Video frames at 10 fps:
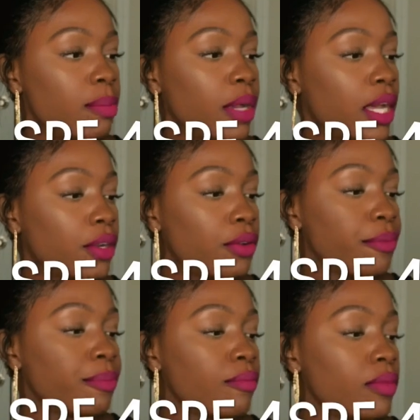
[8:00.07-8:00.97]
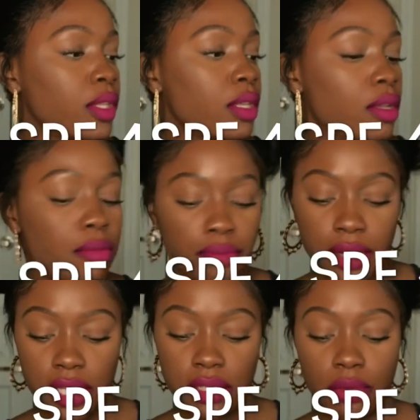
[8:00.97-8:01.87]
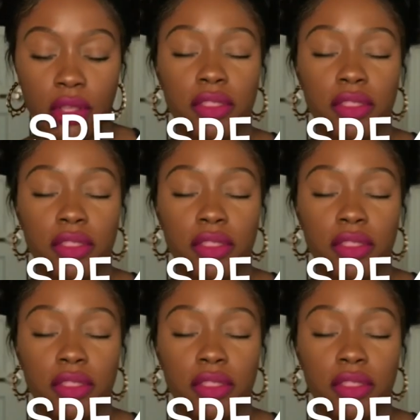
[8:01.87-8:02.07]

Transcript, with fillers: bottle, pretty small.